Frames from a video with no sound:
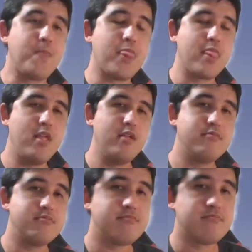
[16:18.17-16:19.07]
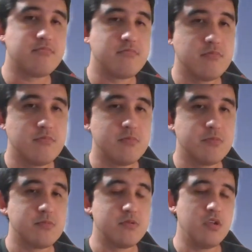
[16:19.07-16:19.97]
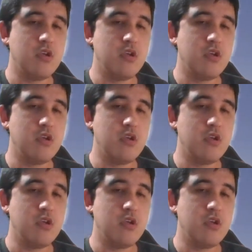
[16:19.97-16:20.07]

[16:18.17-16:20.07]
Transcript: Nobody speaks.